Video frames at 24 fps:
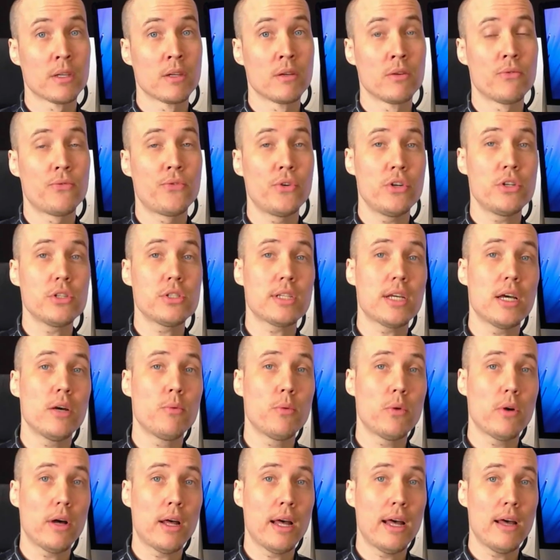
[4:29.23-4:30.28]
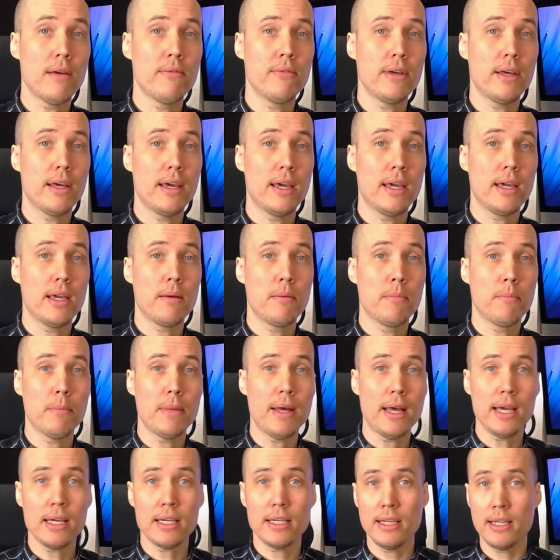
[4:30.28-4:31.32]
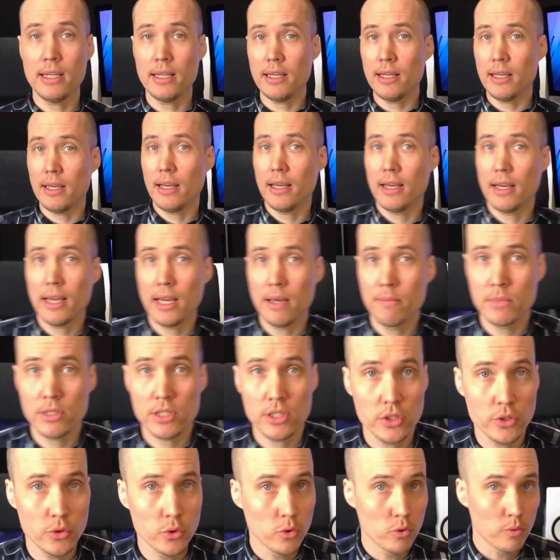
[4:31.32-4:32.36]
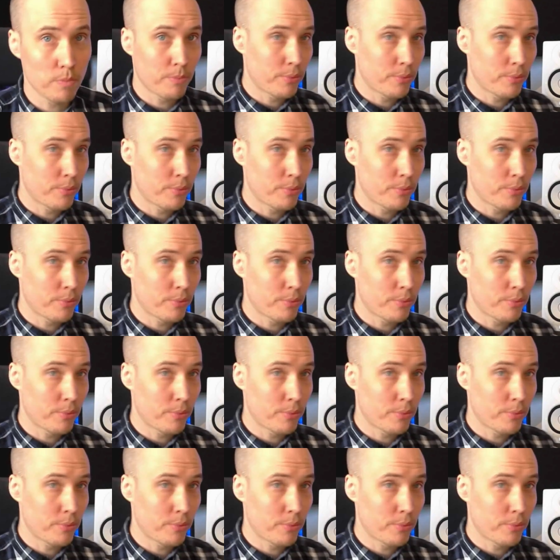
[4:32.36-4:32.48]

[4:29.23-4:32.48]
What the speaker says: First, I have a Mackie MCU